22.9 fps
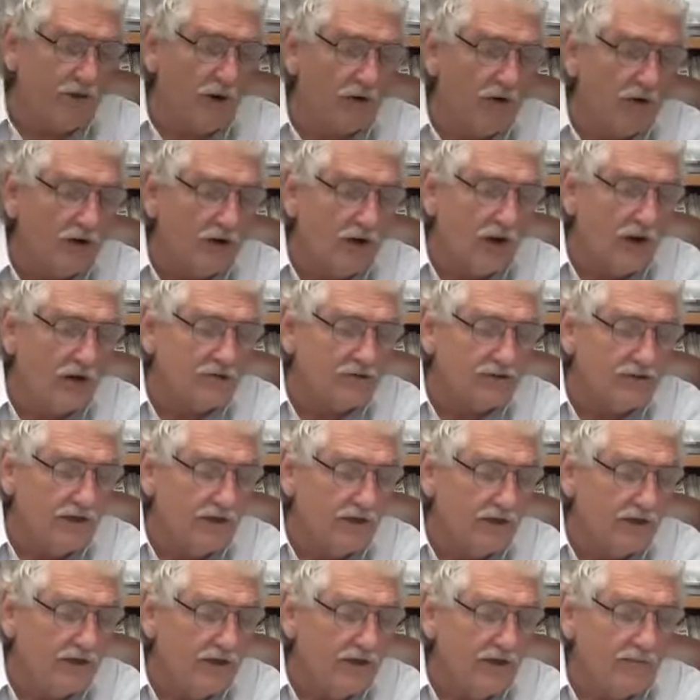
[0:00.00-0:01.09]
protocols
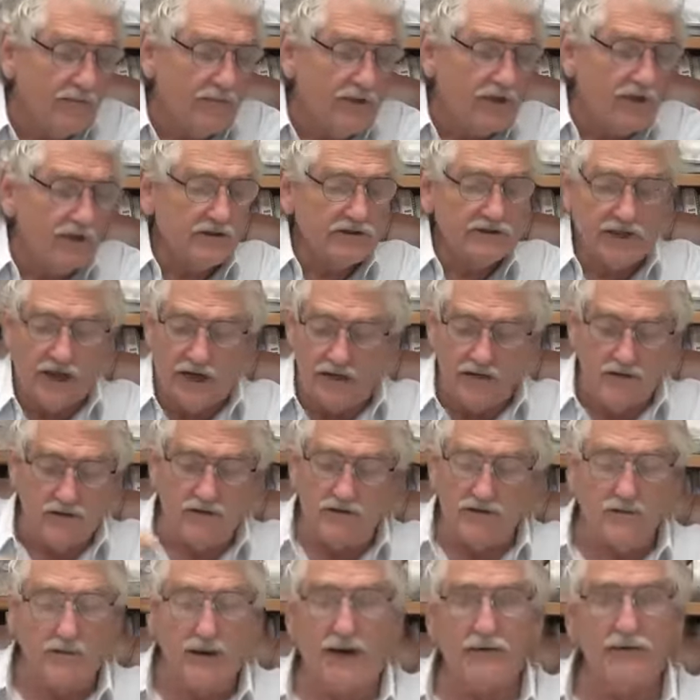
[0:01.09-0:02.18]
here, because I
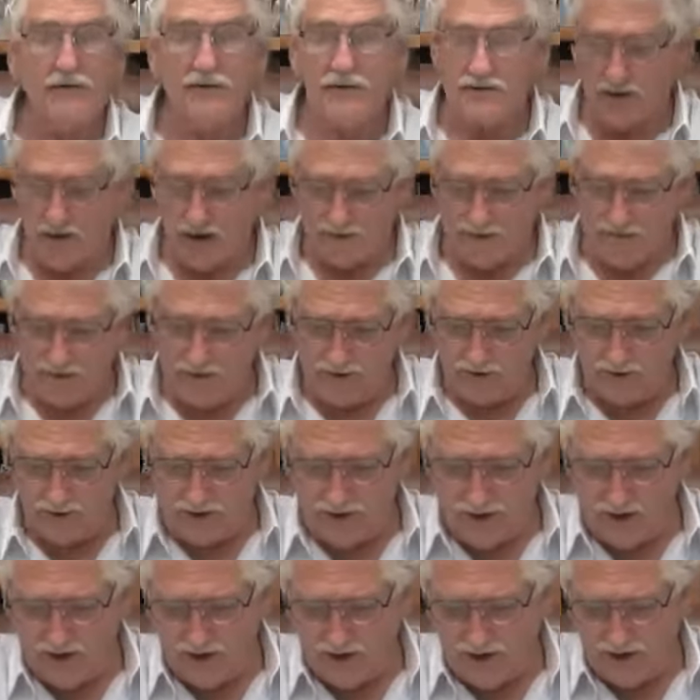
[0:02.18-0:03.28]
use about the same
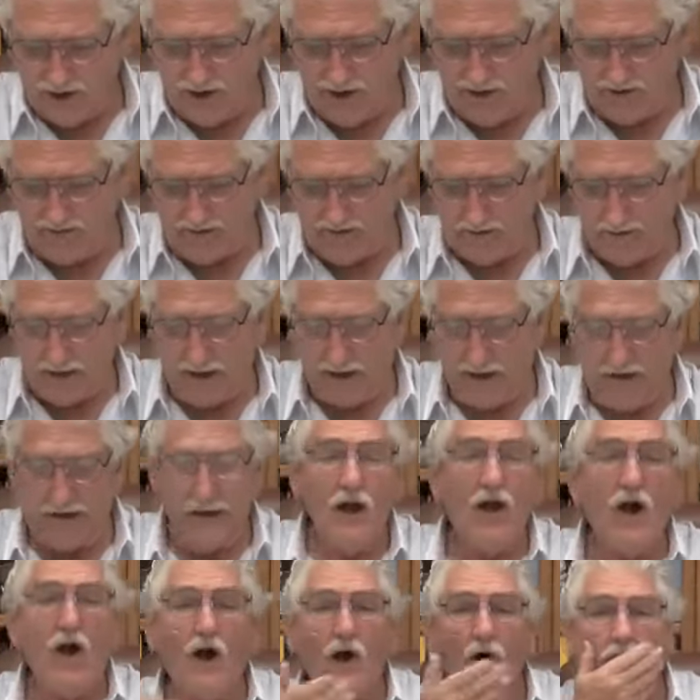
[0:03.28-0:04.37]
protocol on everybody.
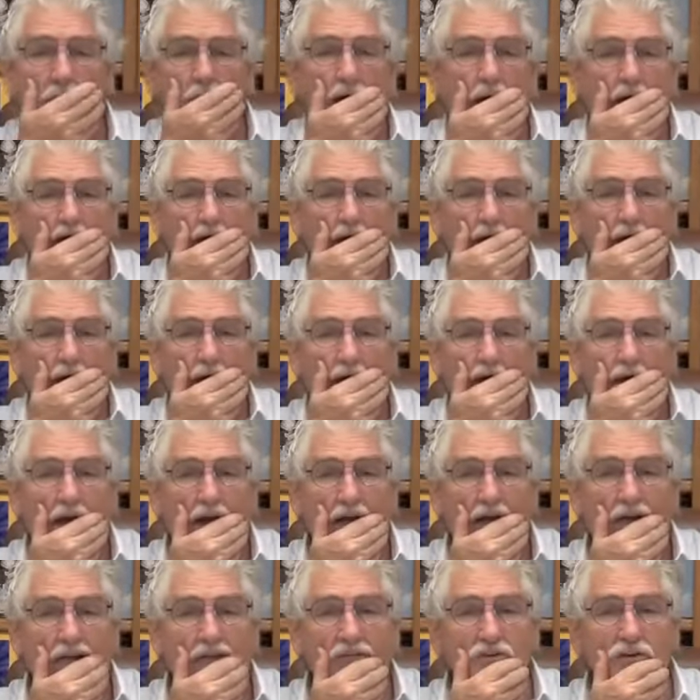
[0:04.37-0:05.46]
Oh my God, did
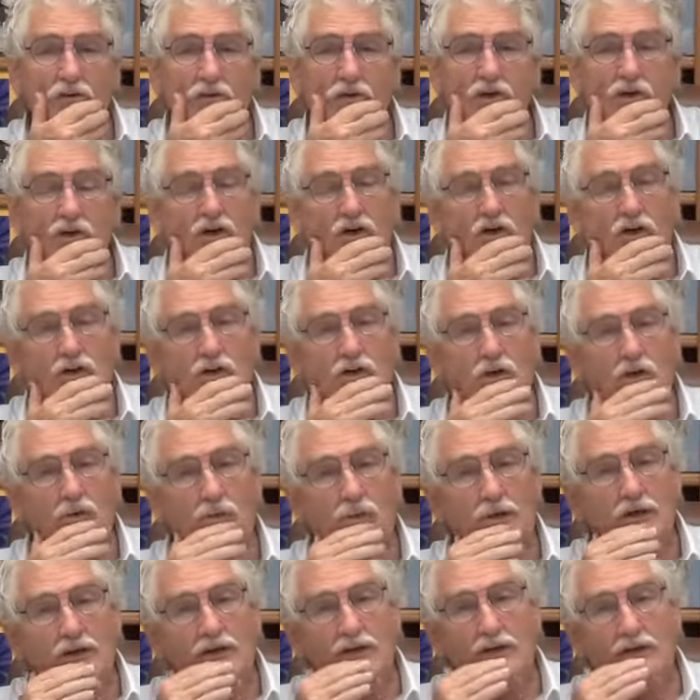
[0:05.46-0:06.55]
I give you a clue on
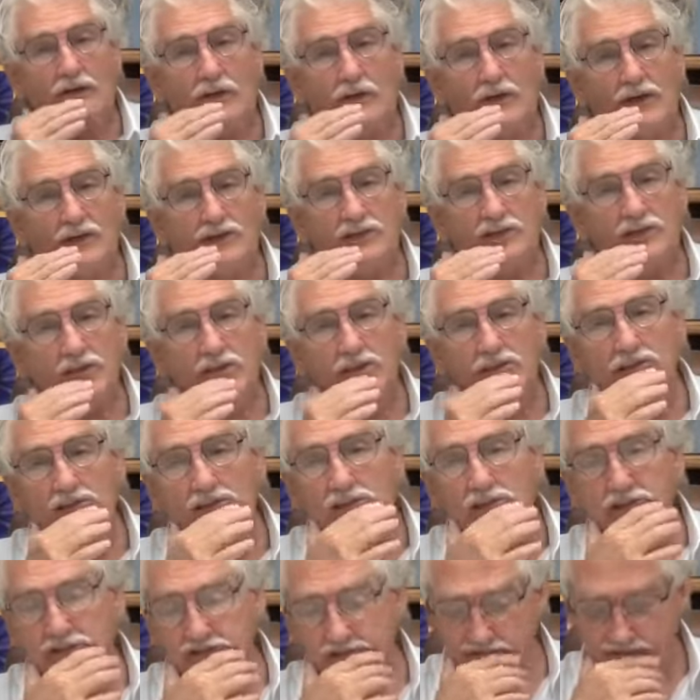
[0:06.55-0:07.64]
one of the
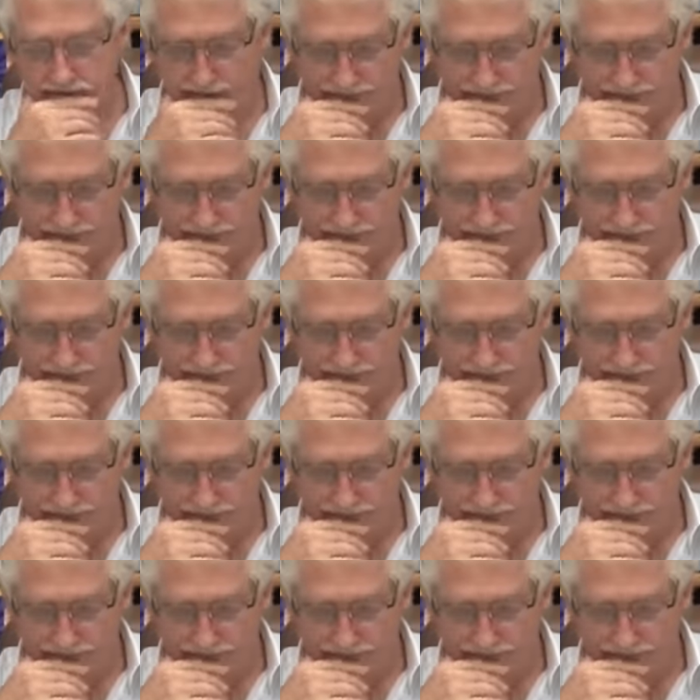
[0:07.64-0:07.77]
questions?